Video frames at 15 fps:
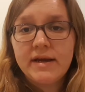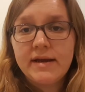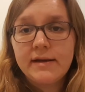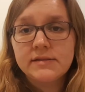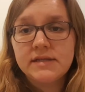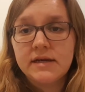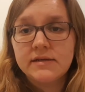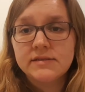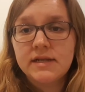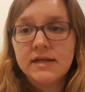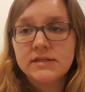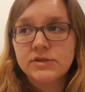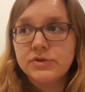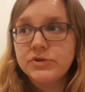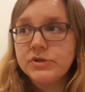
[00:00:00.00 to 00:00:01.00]
our house out, so
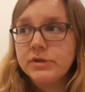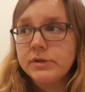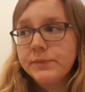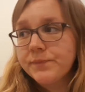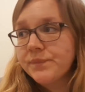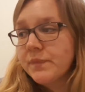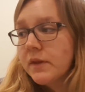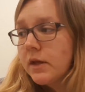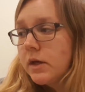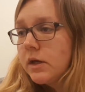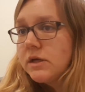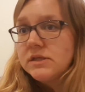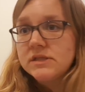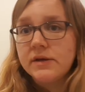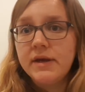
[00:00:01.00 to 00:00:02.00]
that's good.
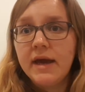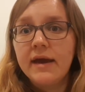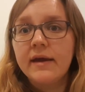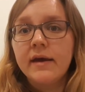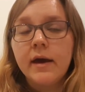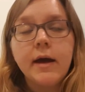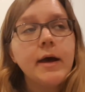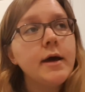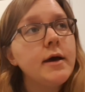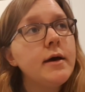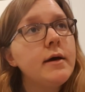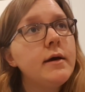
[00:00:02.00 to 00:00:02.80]
So yeah, okay,